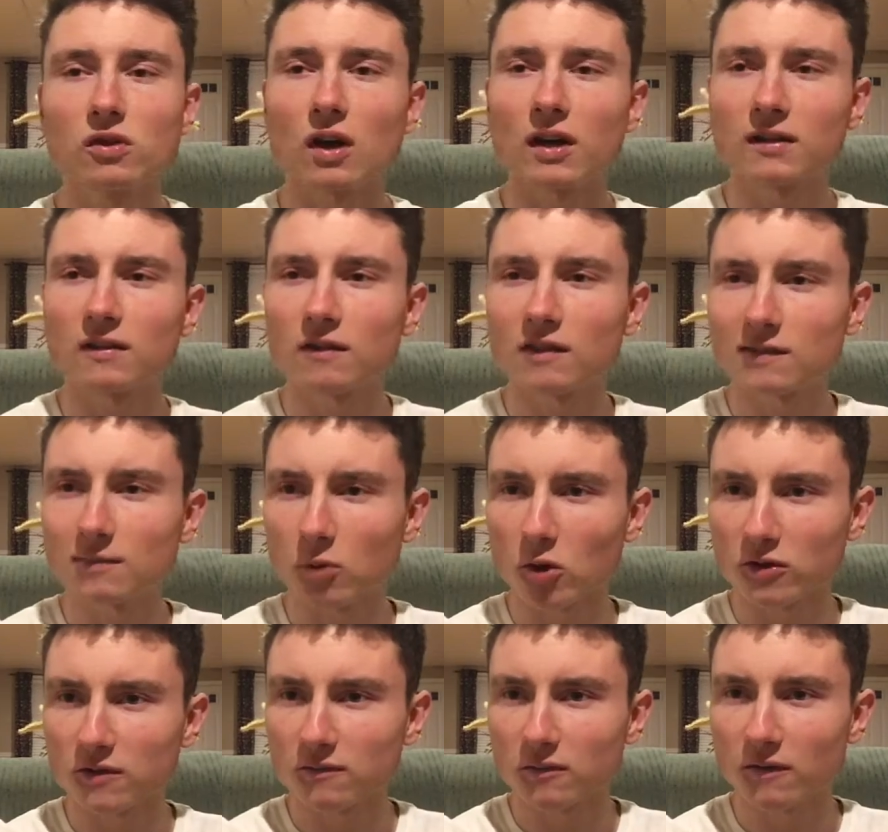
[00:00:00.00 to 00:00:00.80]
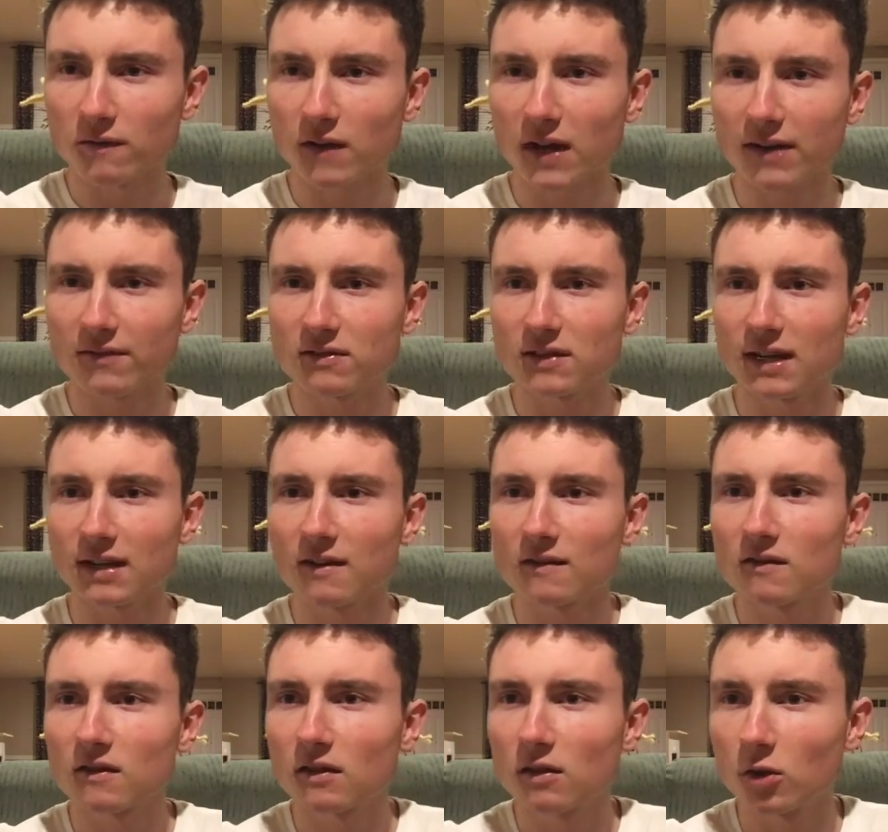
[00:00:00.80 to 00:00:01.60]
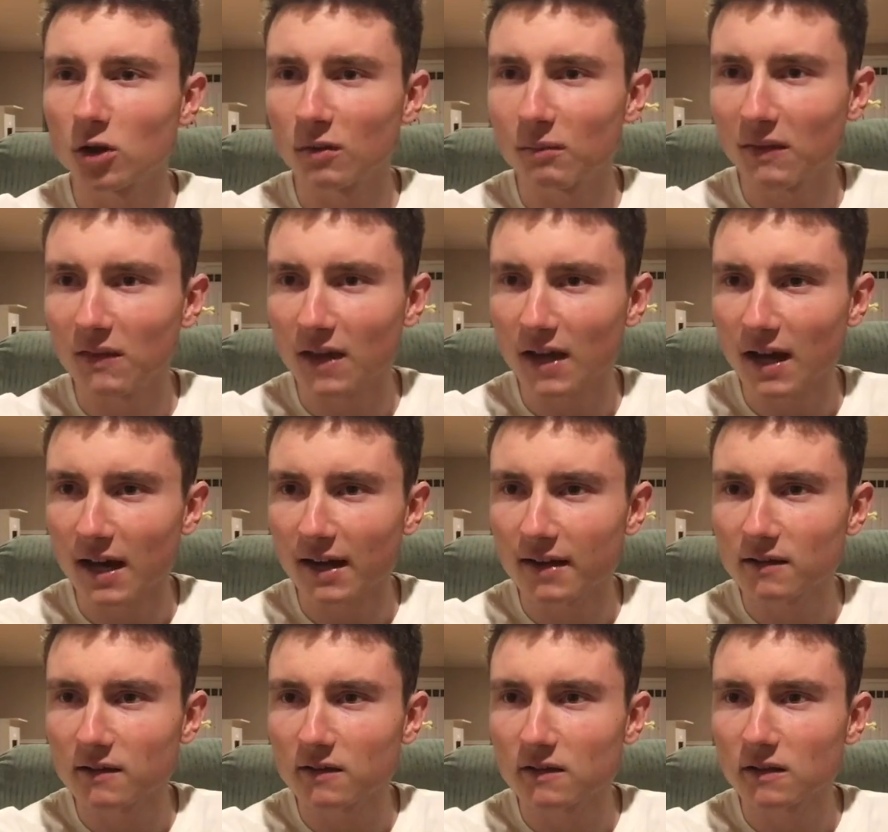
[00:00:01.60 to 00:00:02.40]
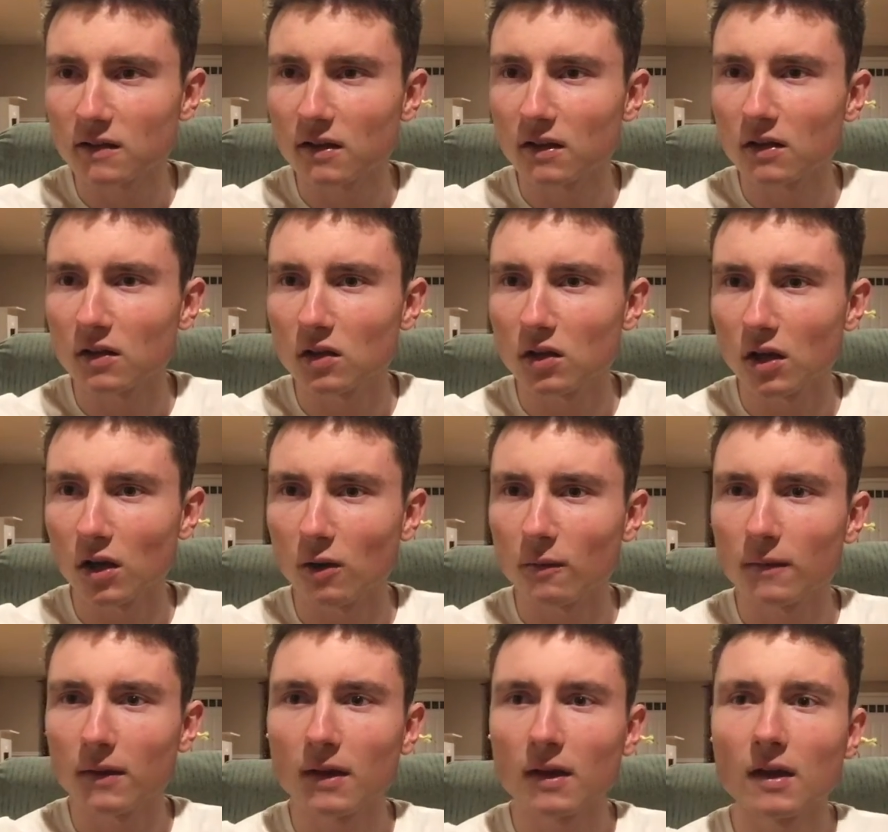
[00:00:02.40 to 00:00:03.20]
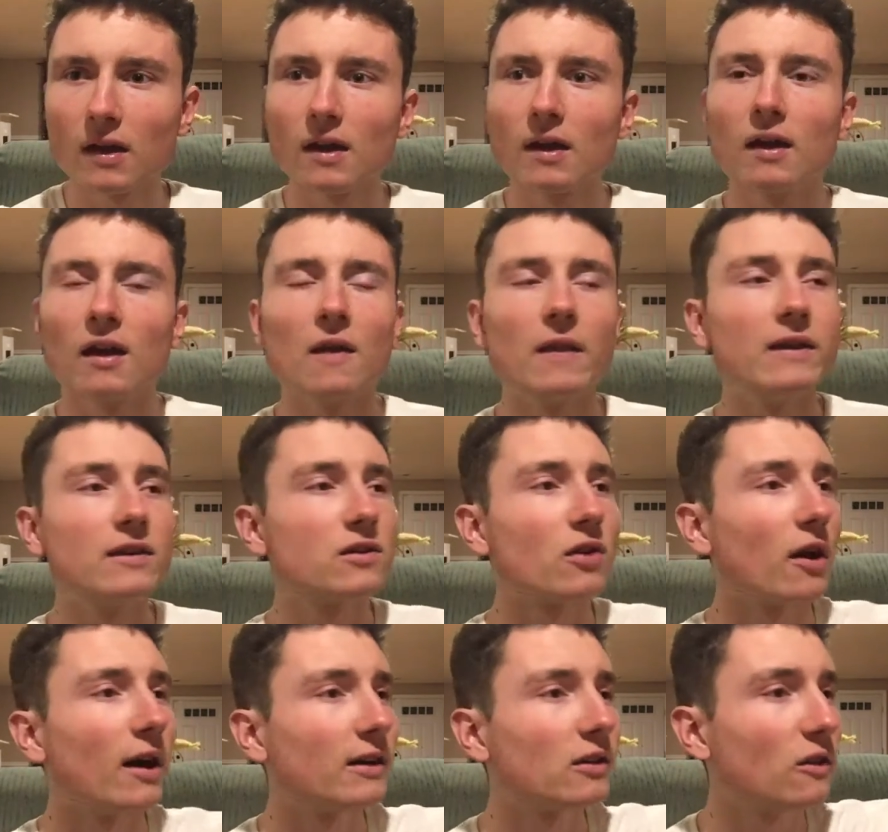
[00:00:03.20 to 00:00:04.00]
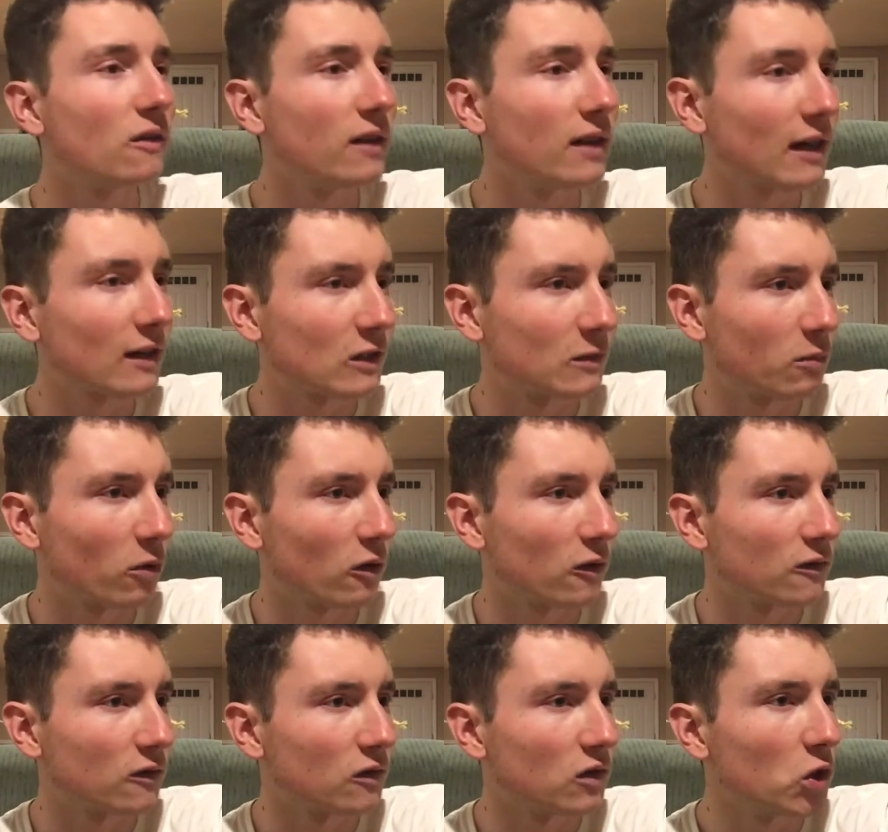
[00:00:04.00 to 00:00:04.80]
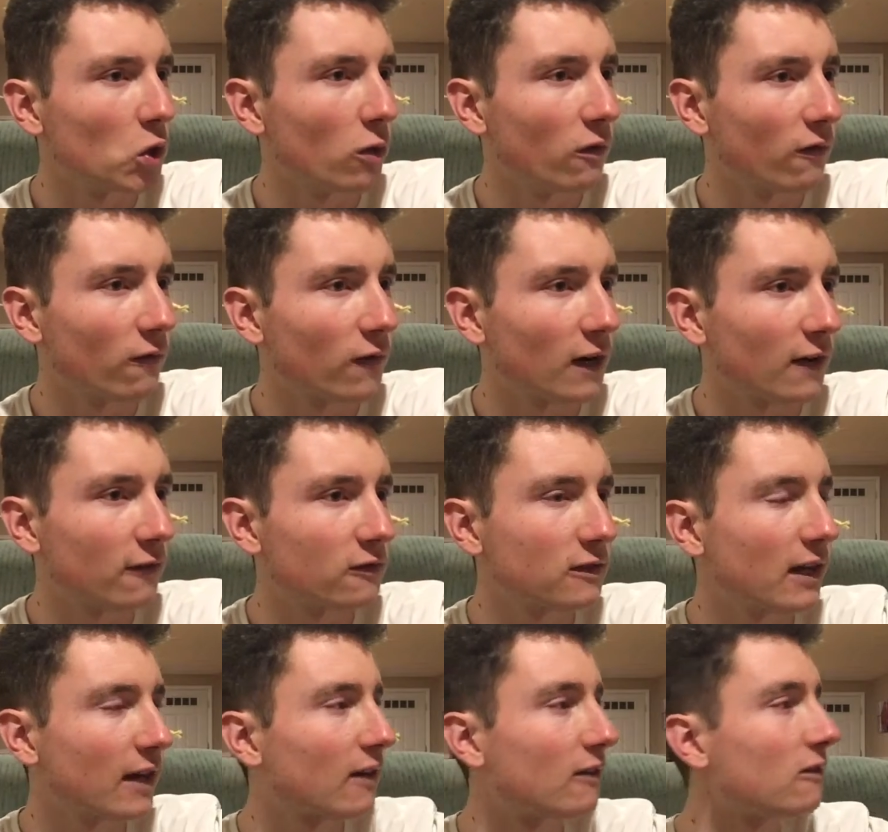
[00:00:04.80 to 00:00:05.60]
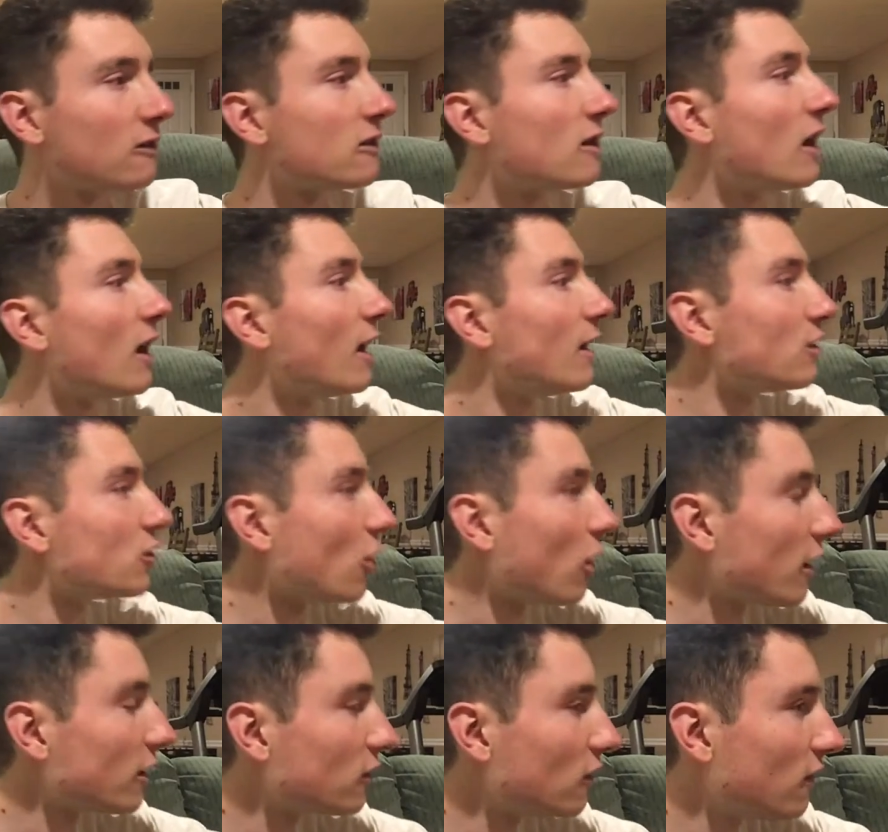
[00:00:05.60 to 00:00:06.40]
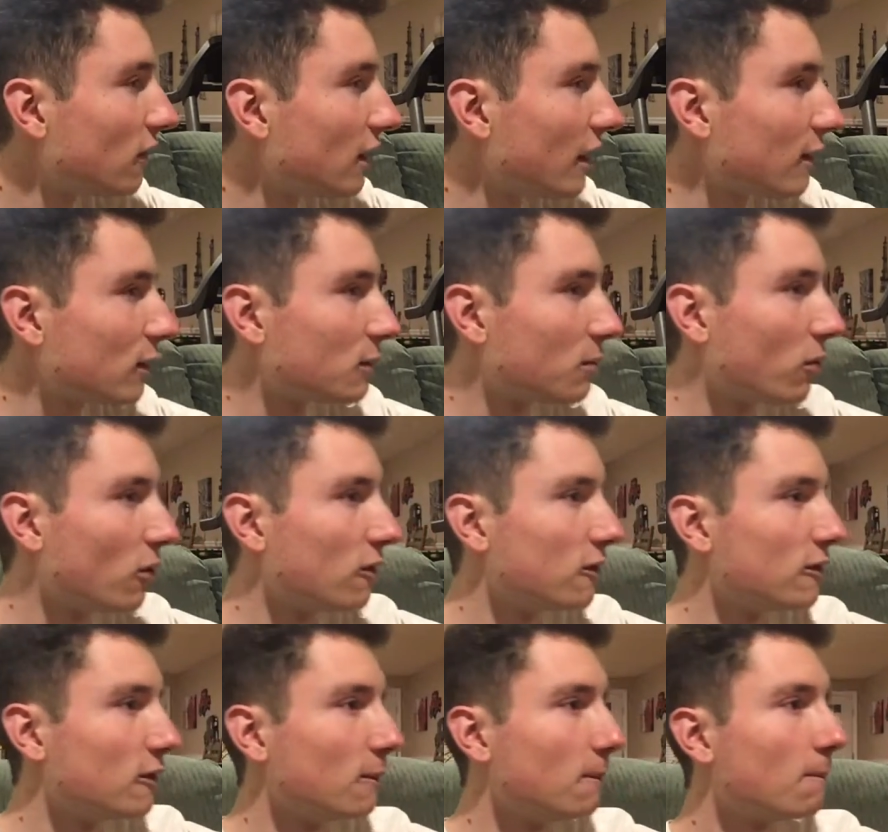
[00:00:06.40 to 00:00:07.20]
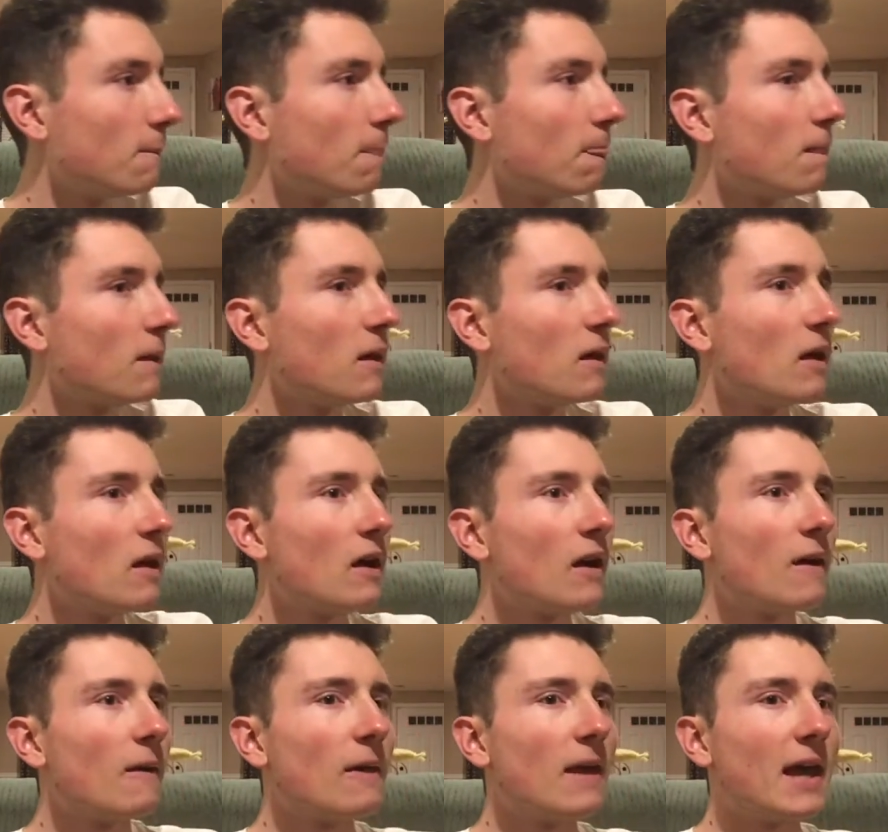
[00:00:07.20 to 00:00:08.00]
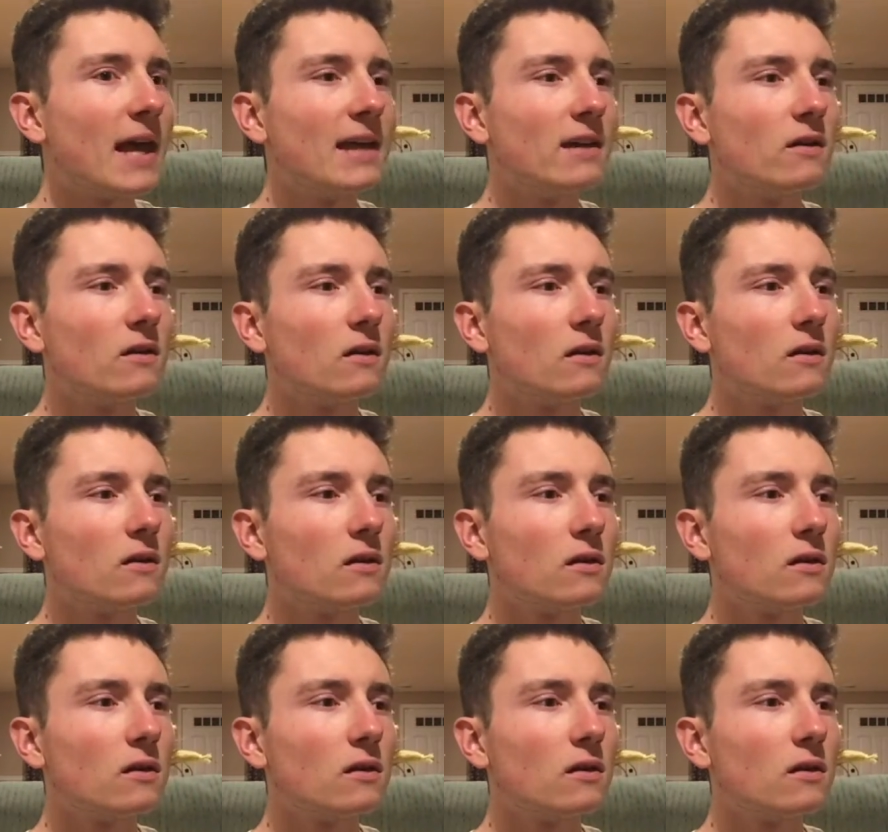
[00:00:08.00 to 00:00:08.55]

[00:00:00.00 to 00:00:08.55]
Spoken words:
talk to this person for 5 seconds, look them in the eyes, and then talk to the next person. Do it for 5 seconds, talk to the next person. It